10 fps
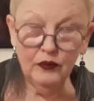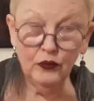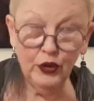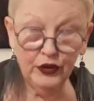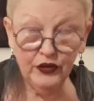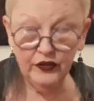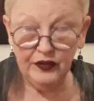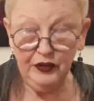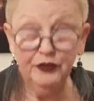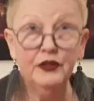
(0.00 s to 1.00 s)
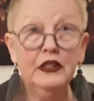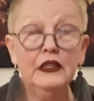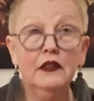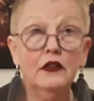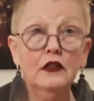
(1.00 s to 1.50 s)
work yourself
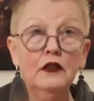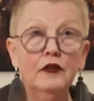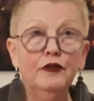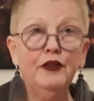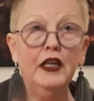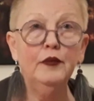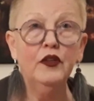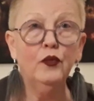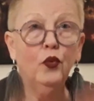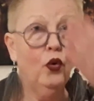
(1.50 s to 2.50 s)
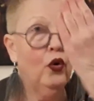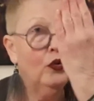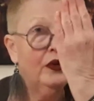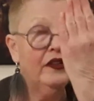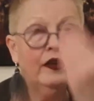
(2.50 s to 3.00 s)
into the famous wall,
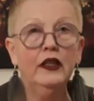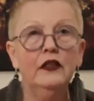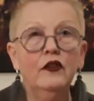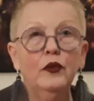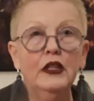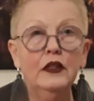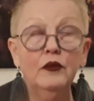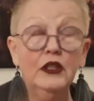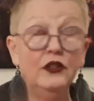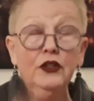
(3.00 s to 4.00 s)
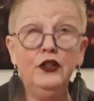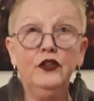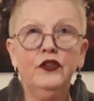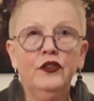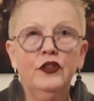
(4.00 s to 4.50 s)
we say in Sweden, where you
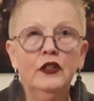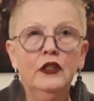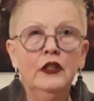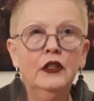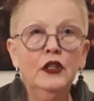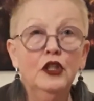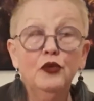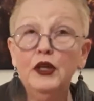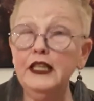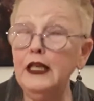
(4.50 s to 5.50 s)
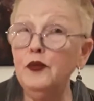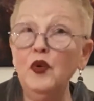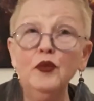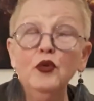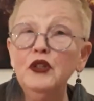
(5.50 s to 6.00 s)
just wake up
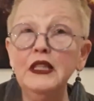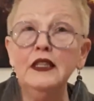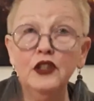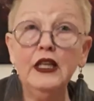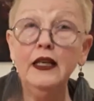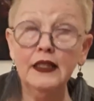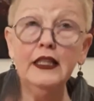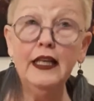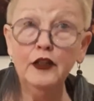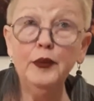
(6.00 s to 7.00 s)
one morning and you can't get out of